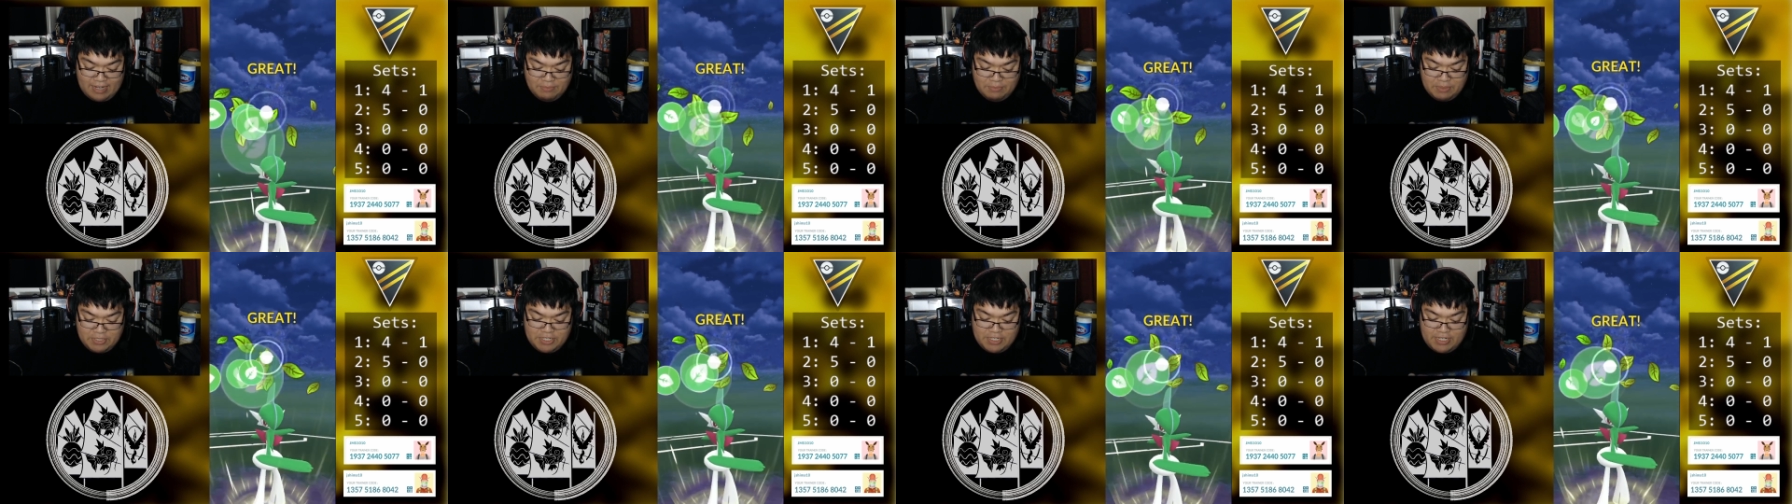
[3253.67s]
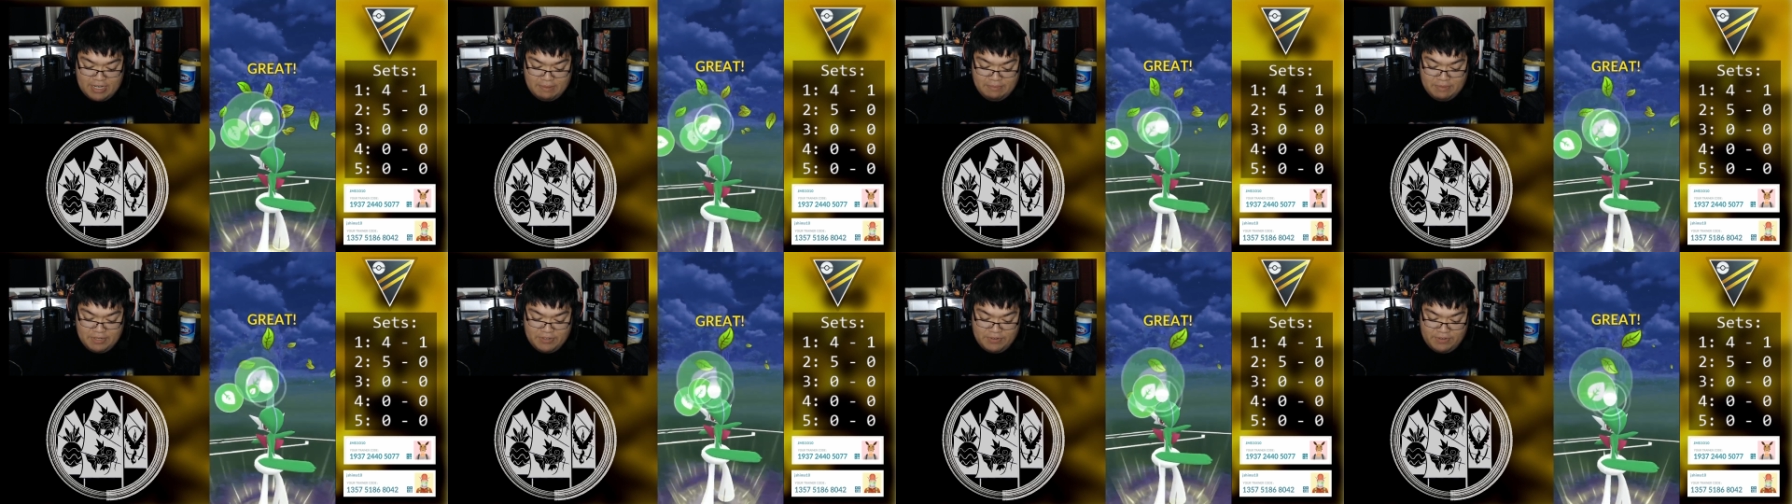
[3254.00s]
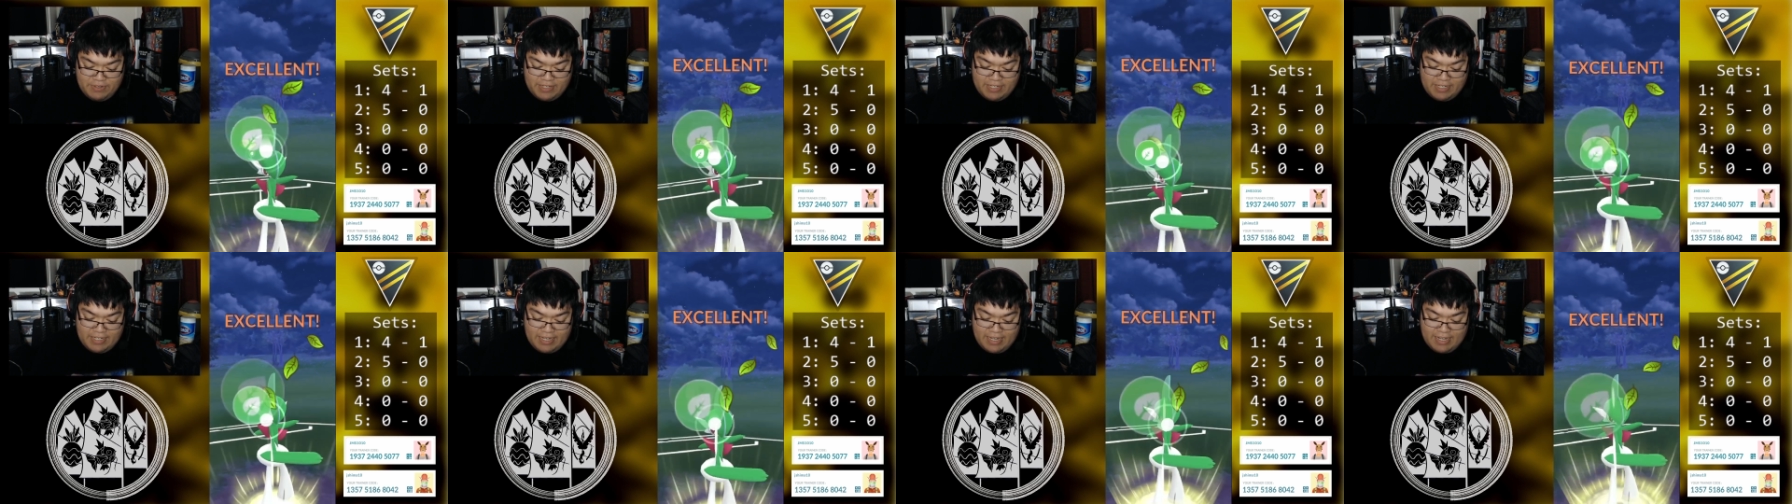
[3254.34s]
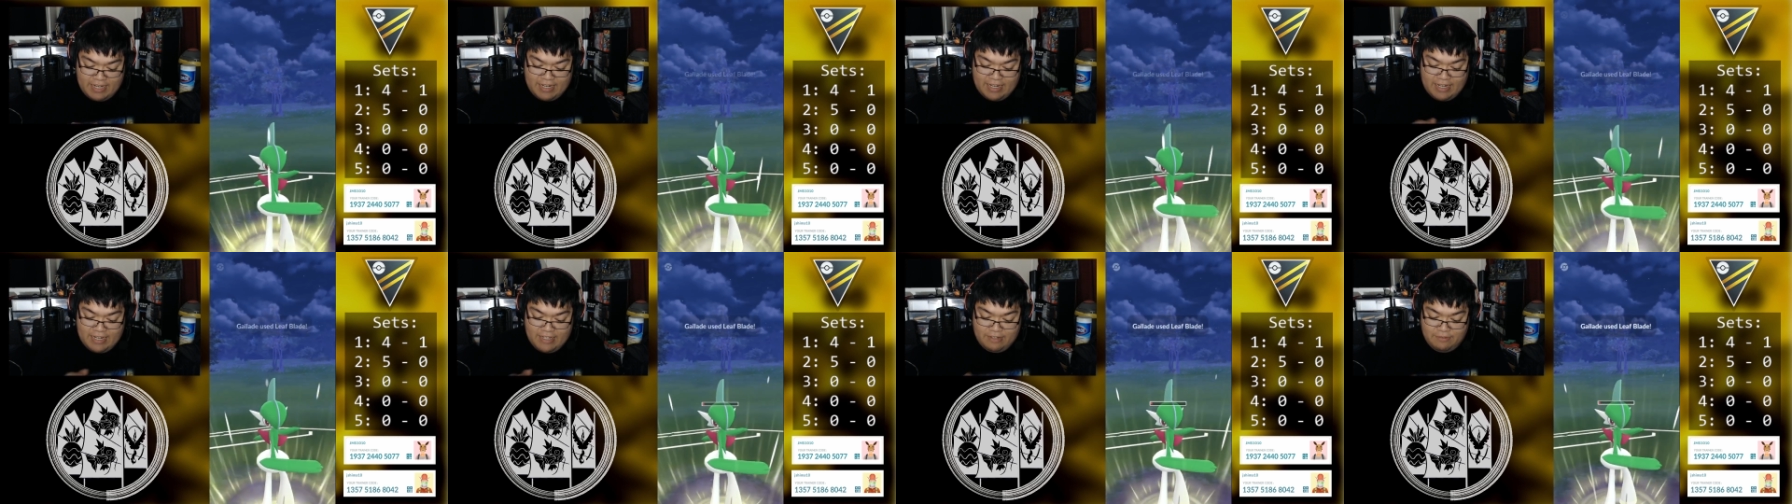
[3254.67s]
much damage we can get
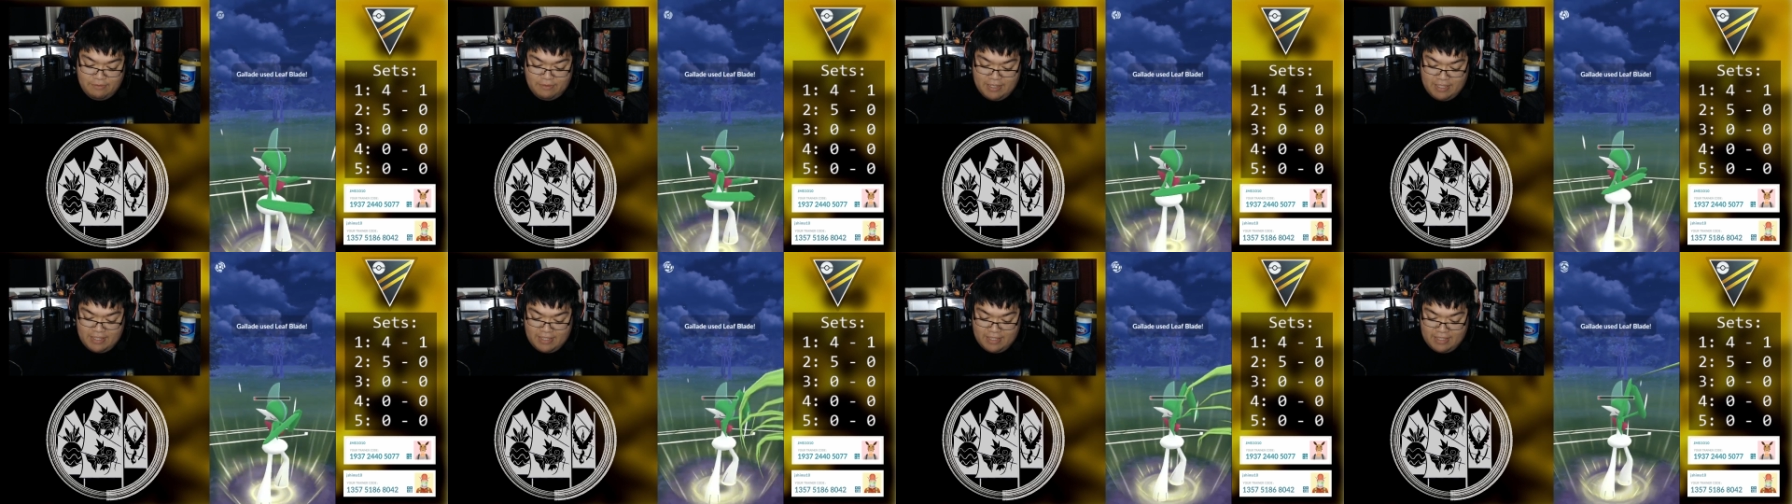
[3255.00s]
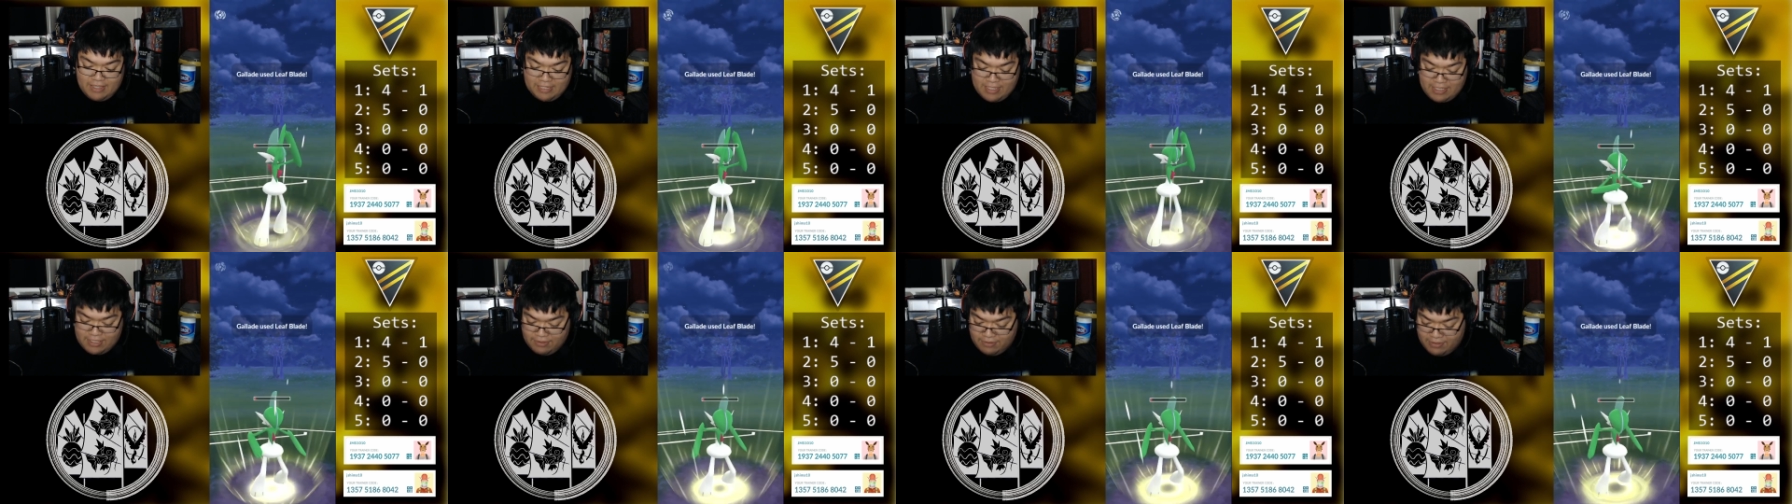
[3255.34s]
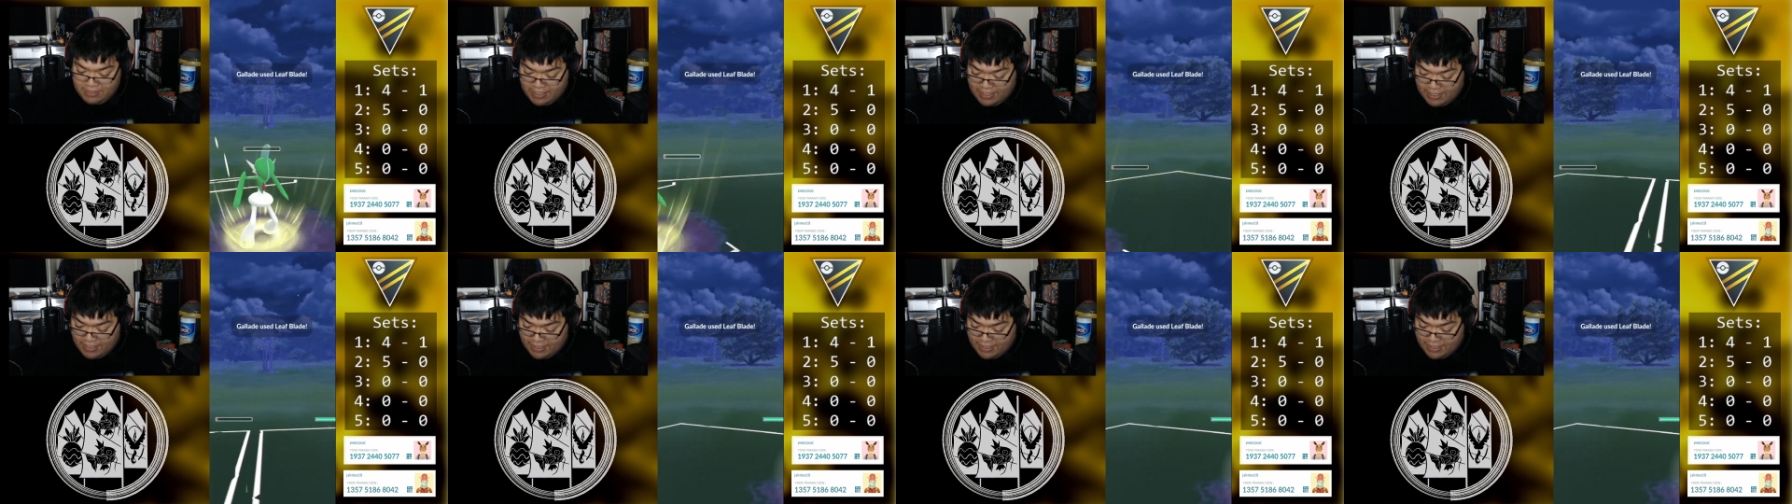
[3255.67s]
in with this one.